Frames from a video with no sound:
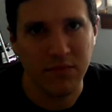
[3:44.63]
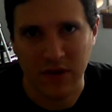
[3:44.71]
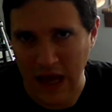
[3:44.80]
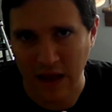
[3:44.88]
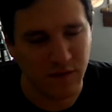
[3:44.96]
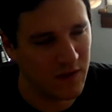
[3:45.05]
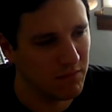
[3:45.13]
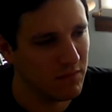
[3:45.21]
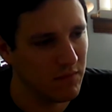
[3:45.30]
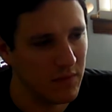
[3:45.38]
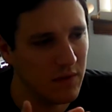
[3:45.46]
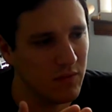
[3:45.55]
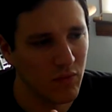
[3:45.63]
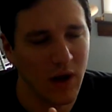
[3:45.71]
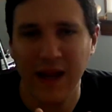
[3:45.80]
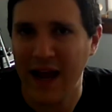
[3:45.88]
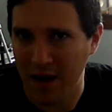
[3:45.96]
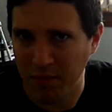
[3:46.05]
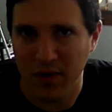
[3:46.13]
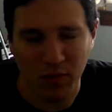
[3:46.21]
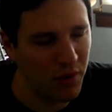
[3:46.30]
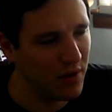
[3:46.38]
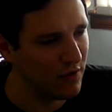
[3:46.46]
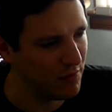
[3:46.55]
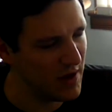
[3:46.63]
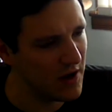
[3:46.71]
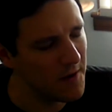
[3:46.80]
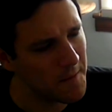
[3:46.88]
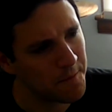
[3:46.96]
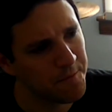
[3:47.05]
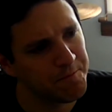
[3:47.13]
Yes, I'm really happy with this beer.